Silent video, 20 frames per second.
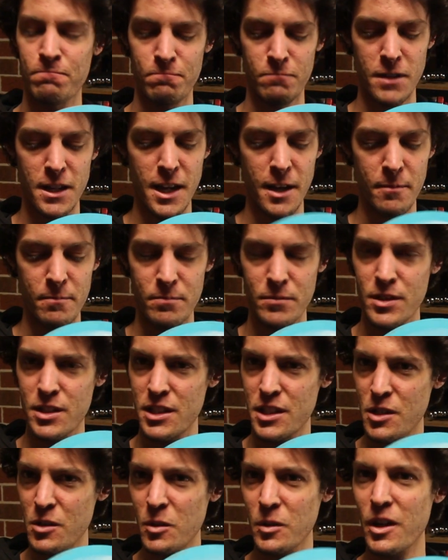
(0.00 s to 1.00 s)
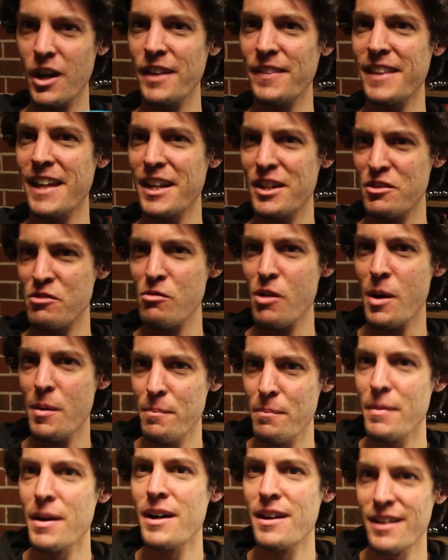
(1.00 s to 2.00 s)
Yeah, still got that
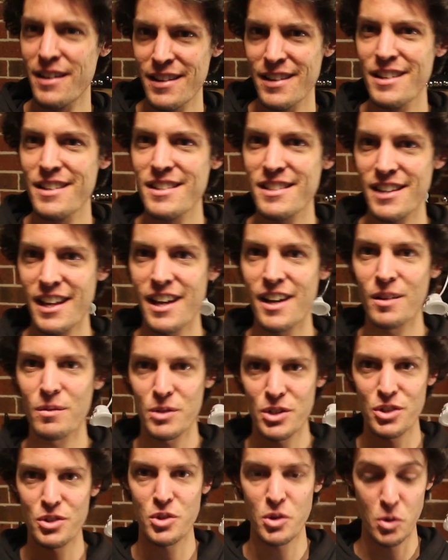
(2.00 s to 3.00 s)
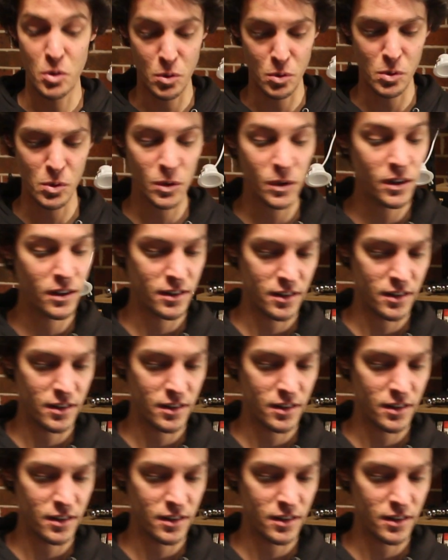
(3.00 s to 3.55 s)
drum sound, which is cool.